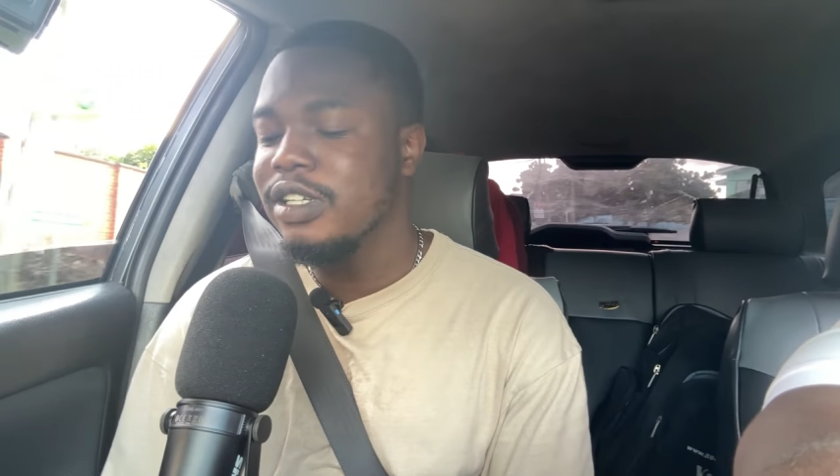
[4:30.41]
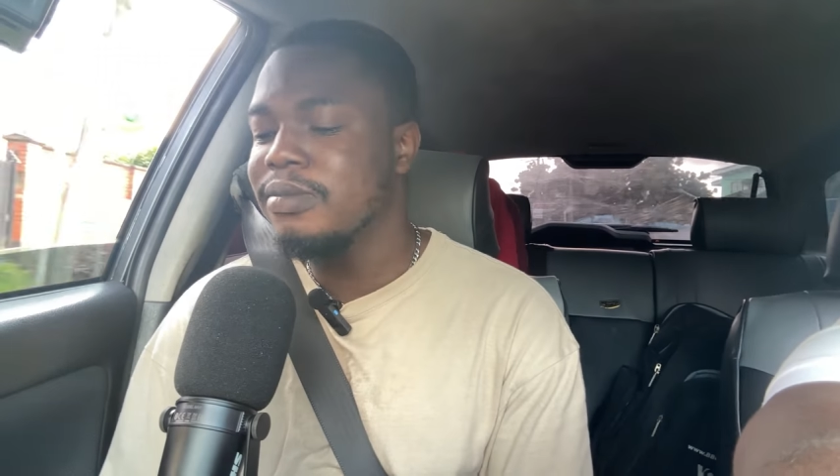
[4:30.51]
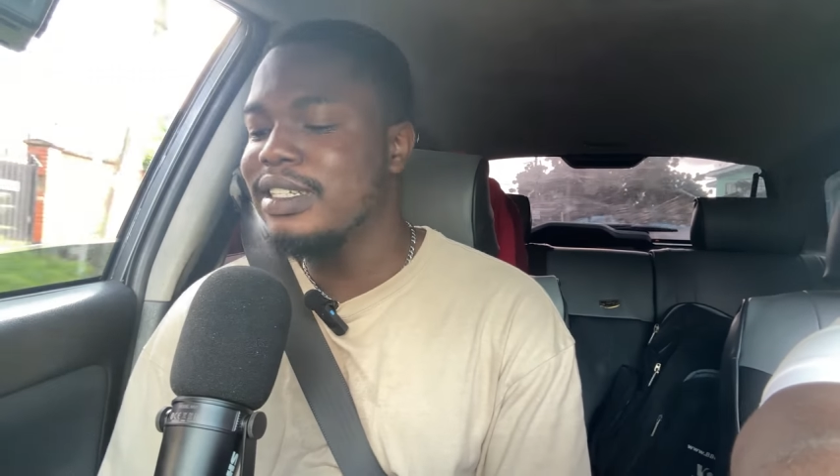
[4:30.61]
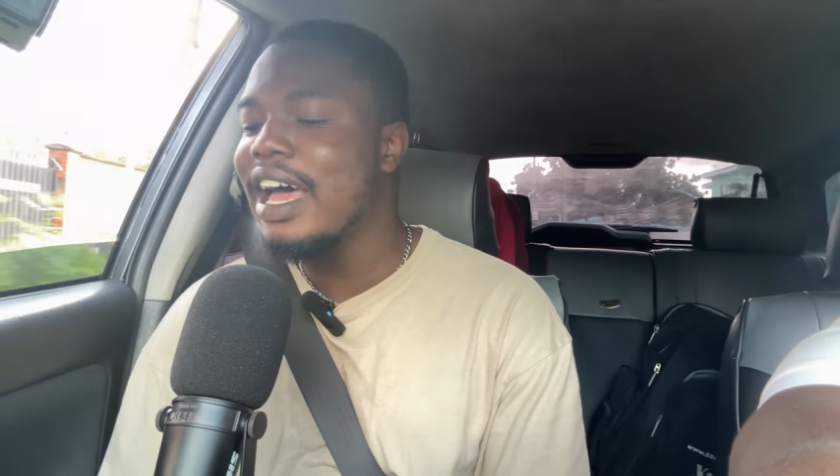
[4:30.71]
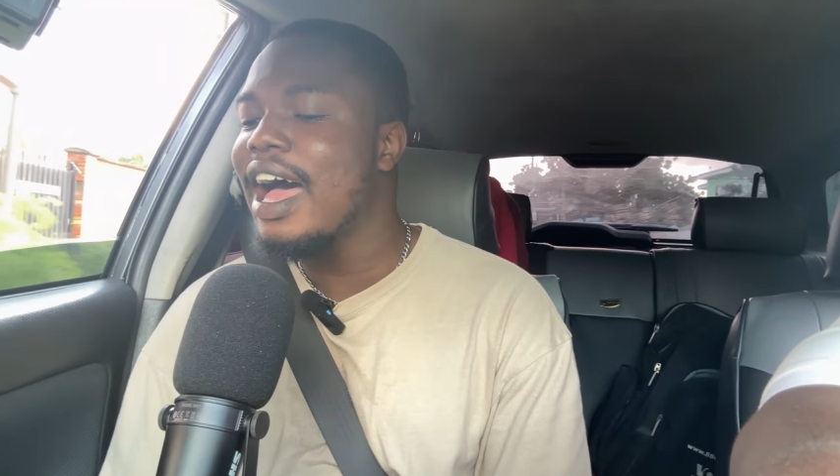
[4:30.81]

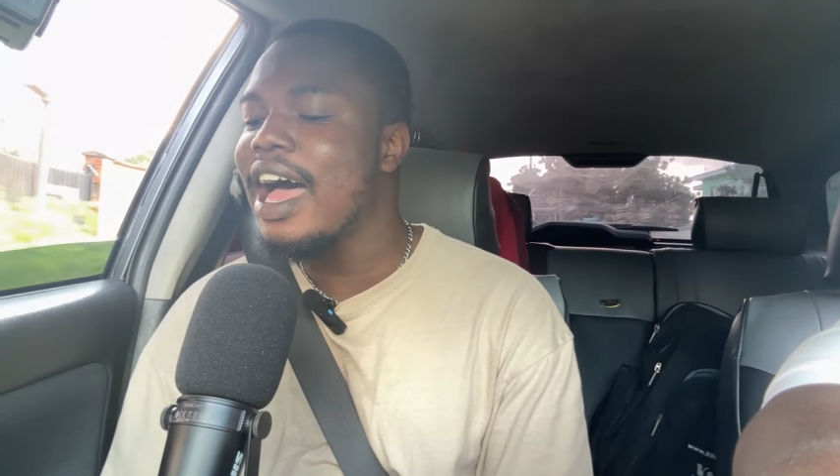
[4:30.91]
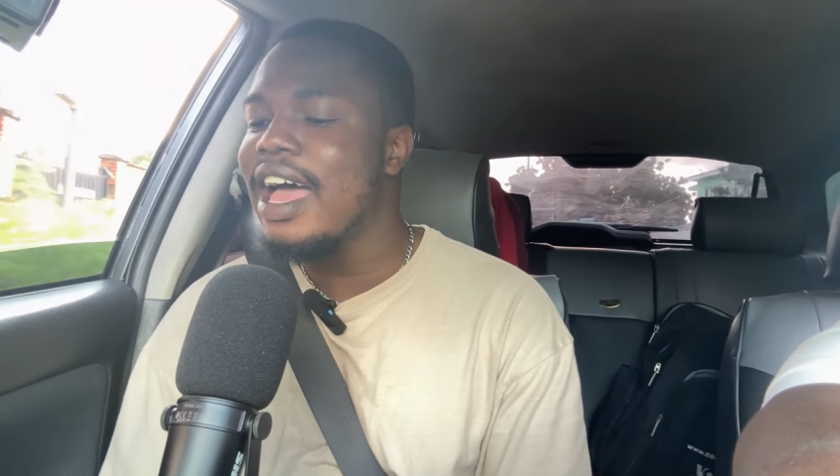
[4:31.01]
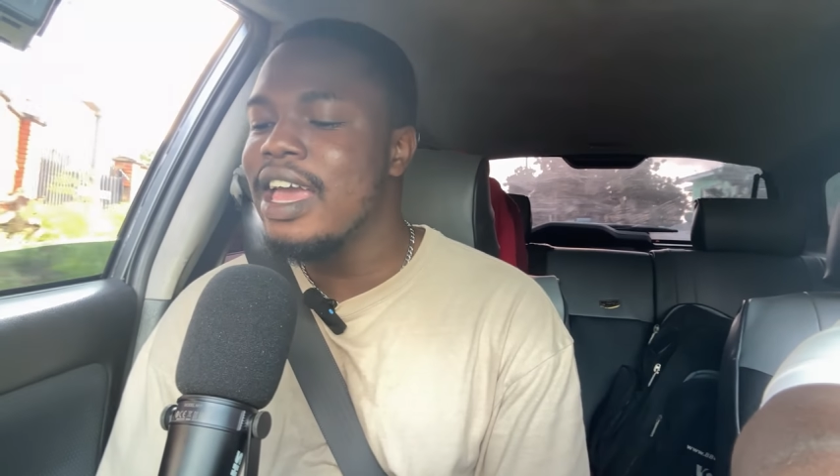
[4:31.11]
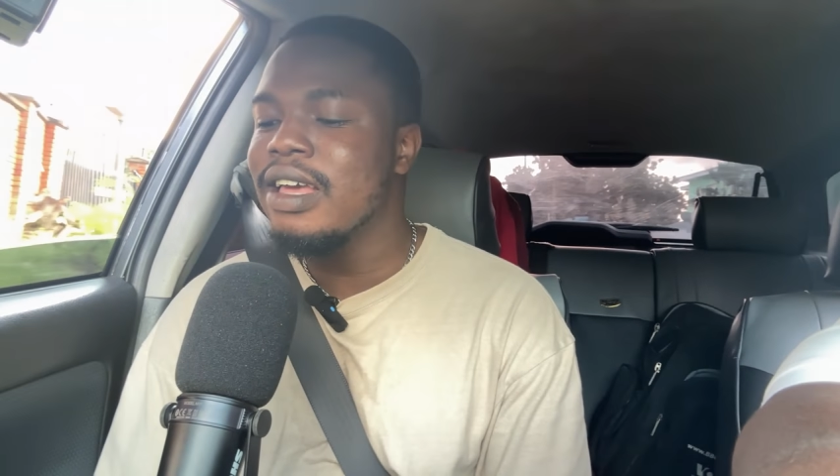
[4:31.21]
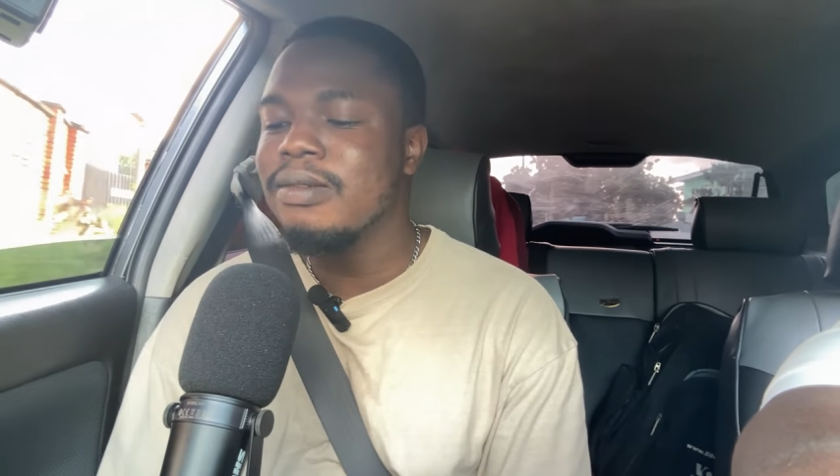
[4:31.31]

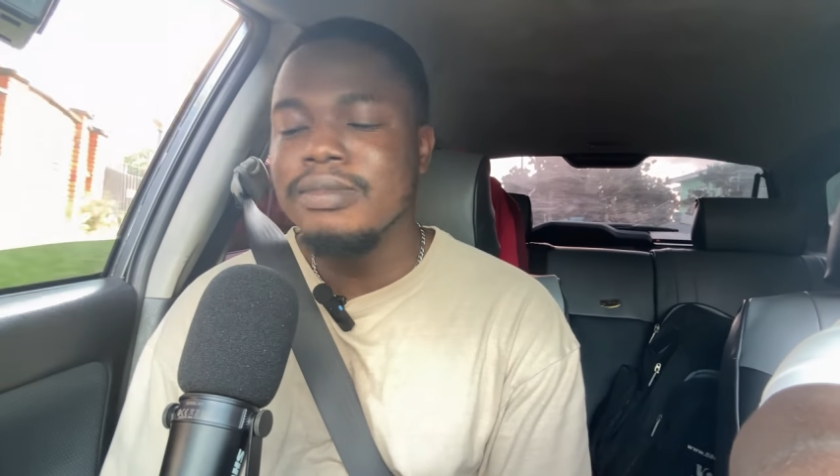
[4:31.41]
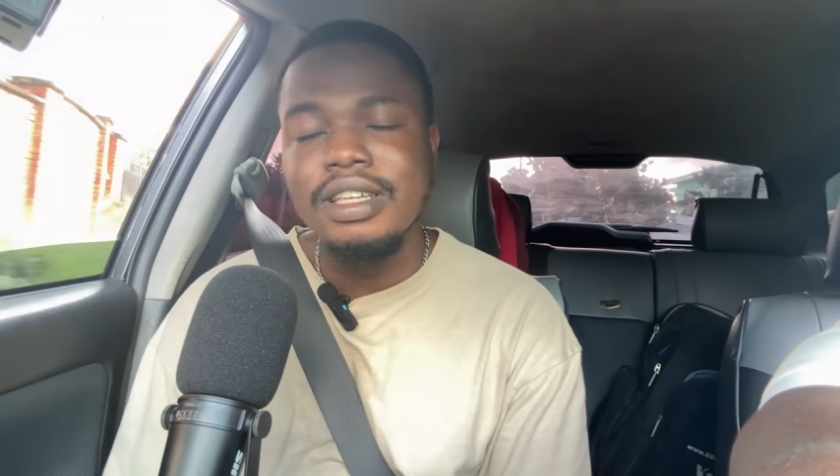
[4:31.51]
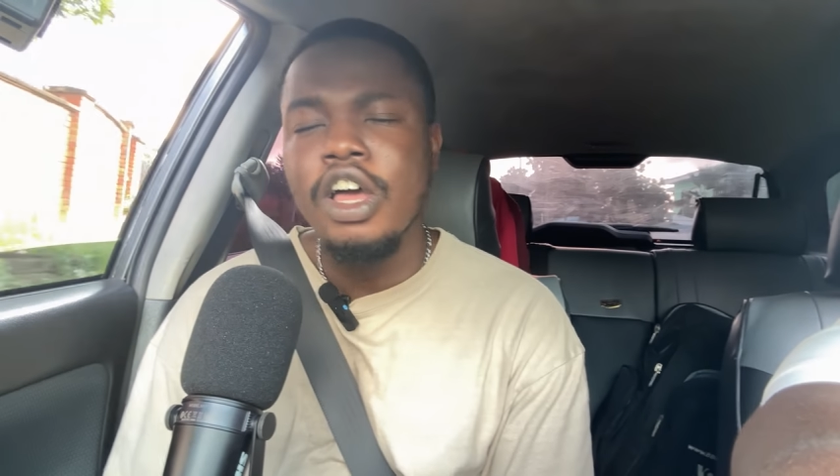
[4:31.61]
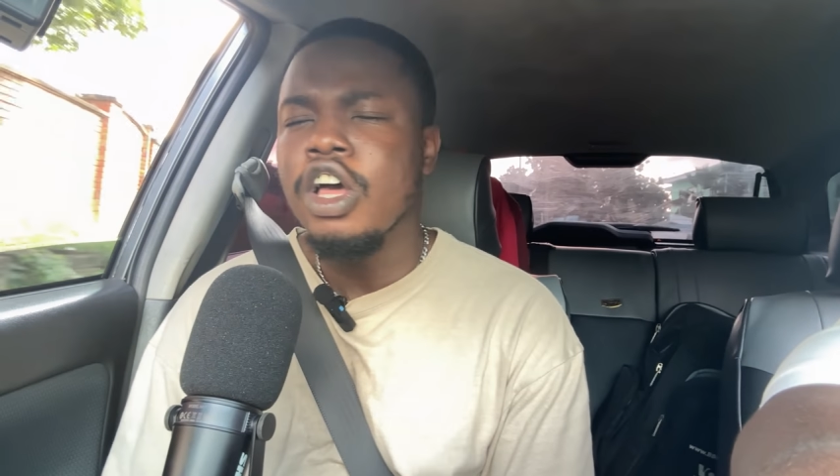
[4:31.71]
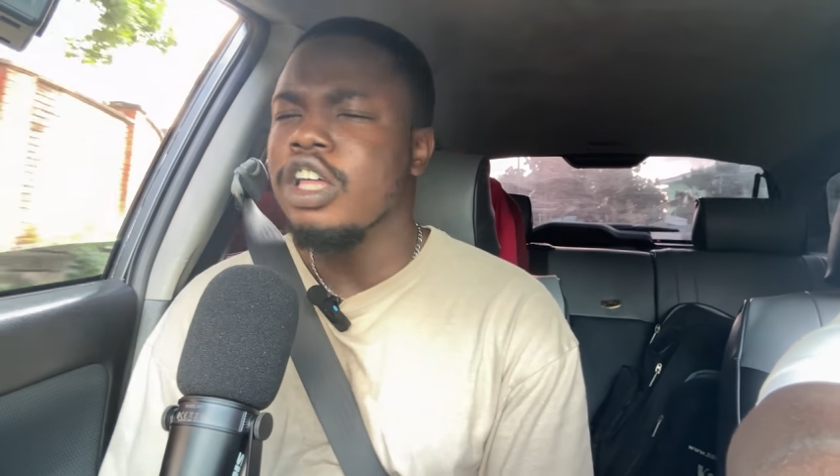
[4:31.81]
sometimes.